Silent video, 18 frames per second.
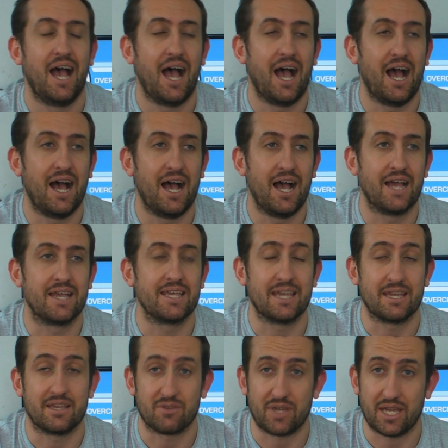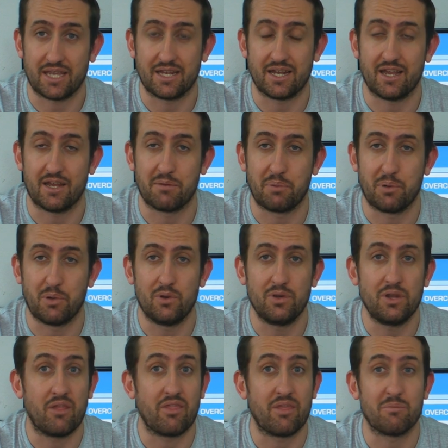Uh, yeah, you get your nerd
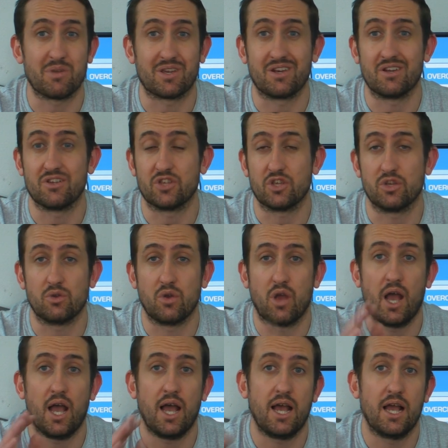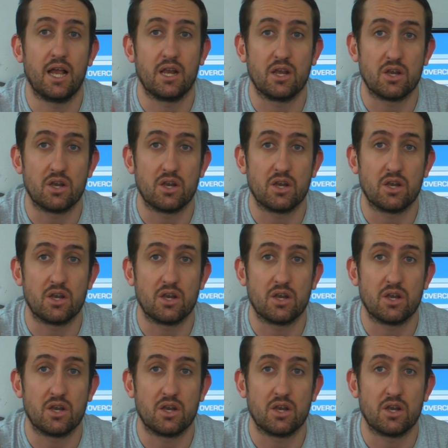porn, then we're going to do uh,